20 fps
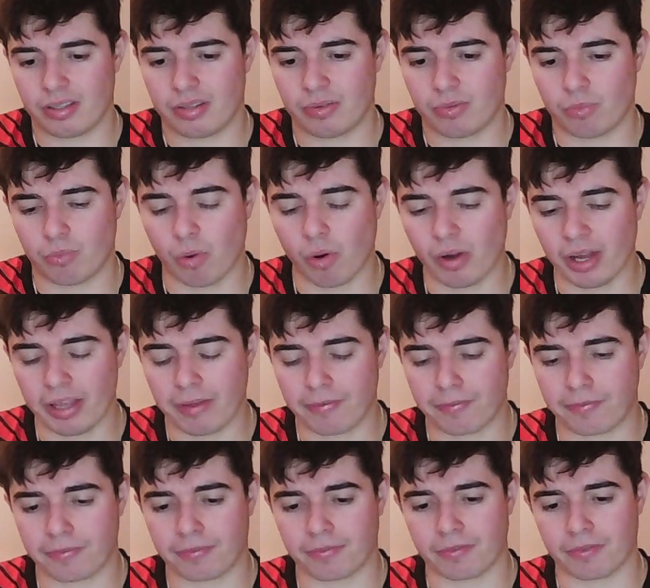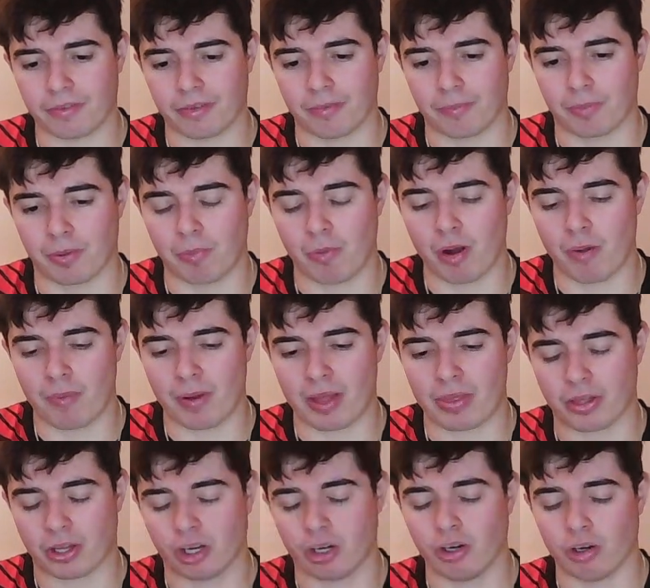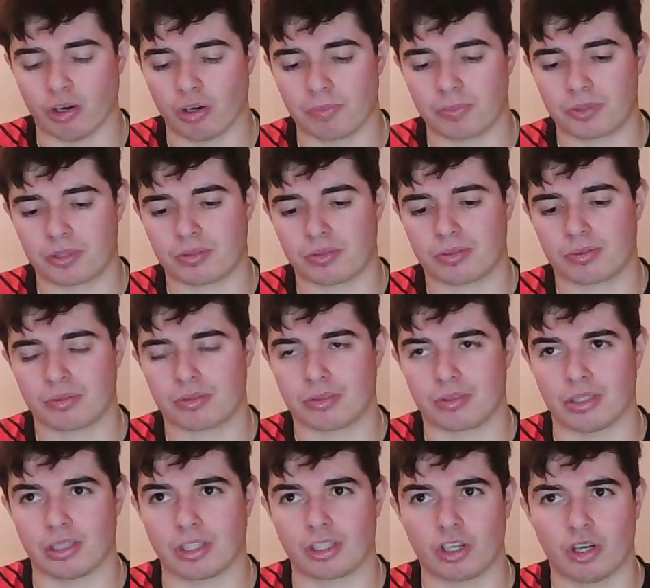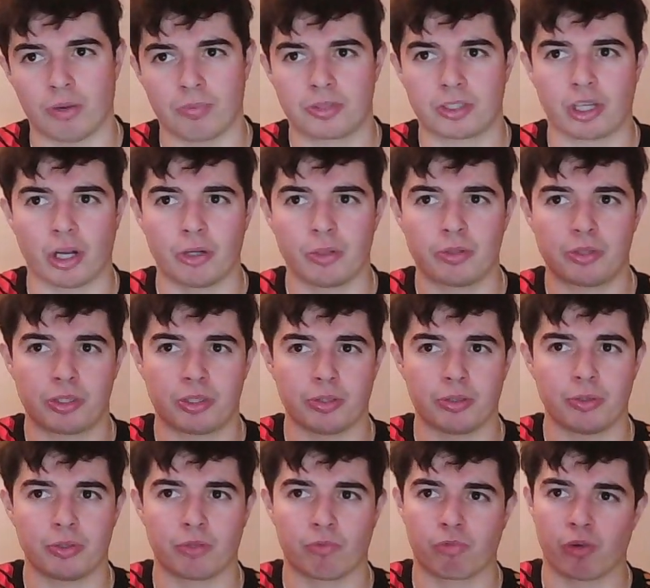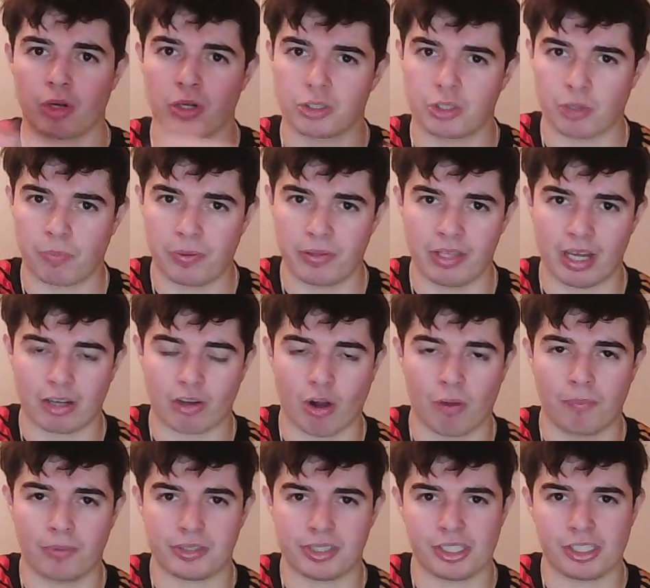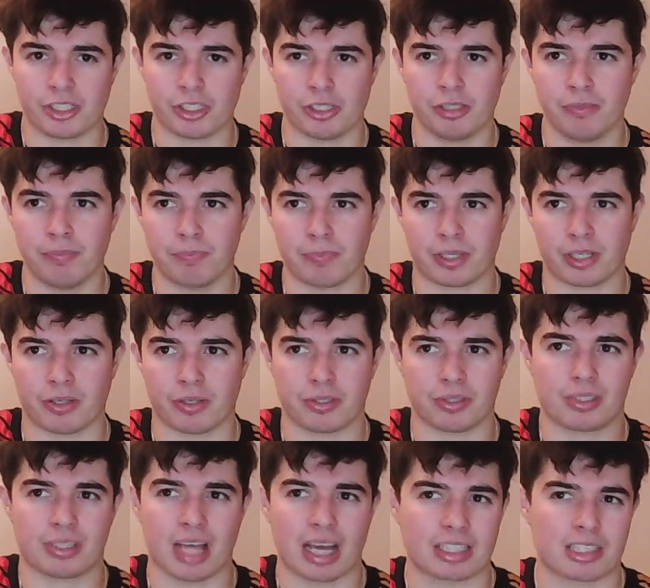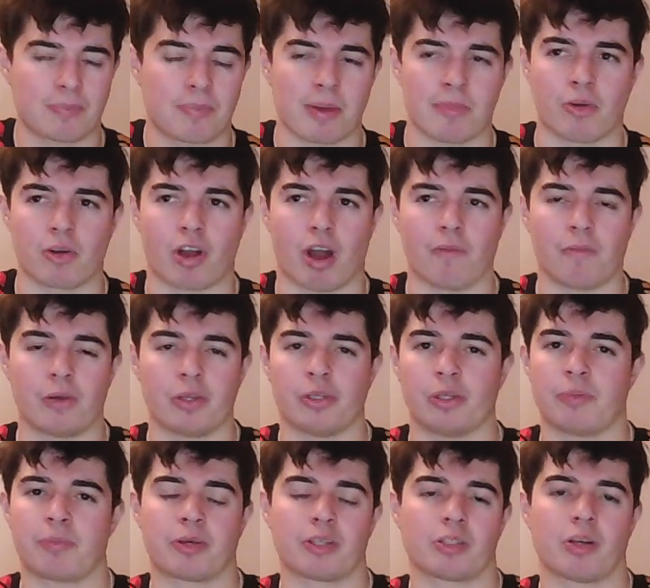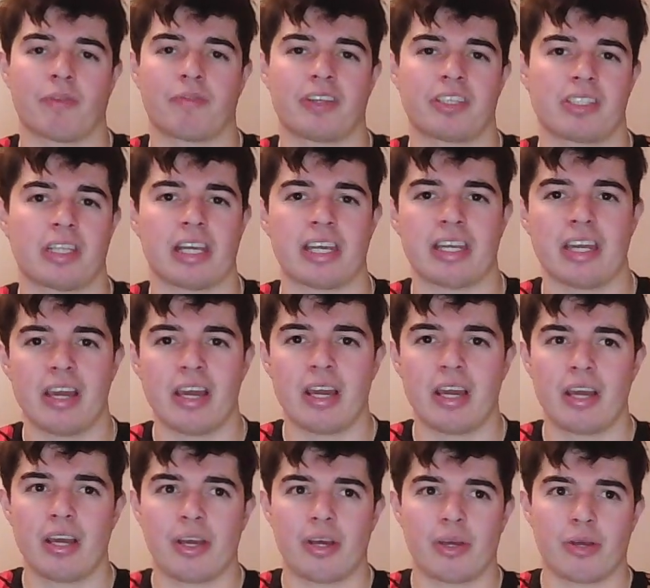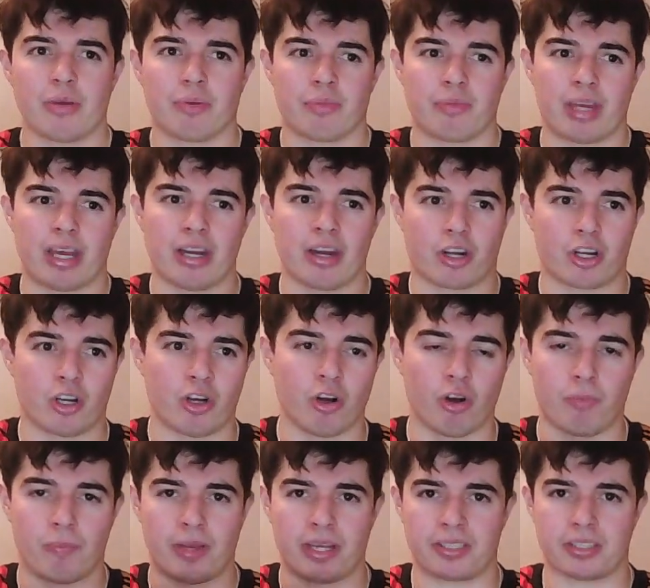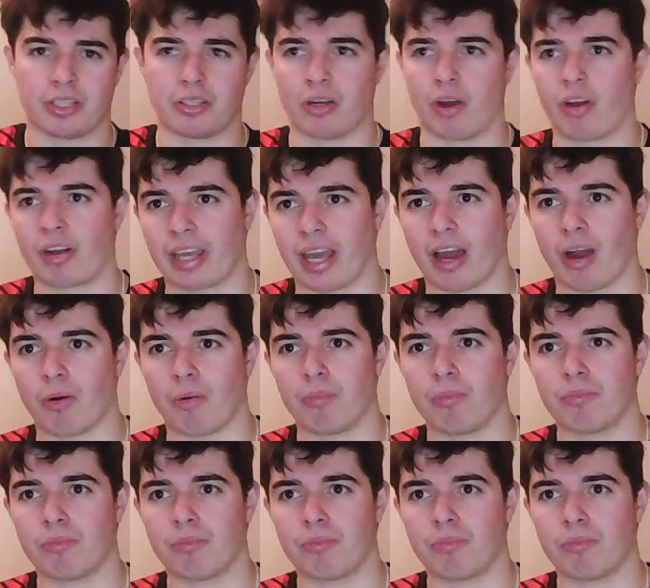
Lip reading: what about the cups? Do the cups go to the runners-up in that competition? Because that's a bit more convoluted, because obviously in a cup it's a knockout.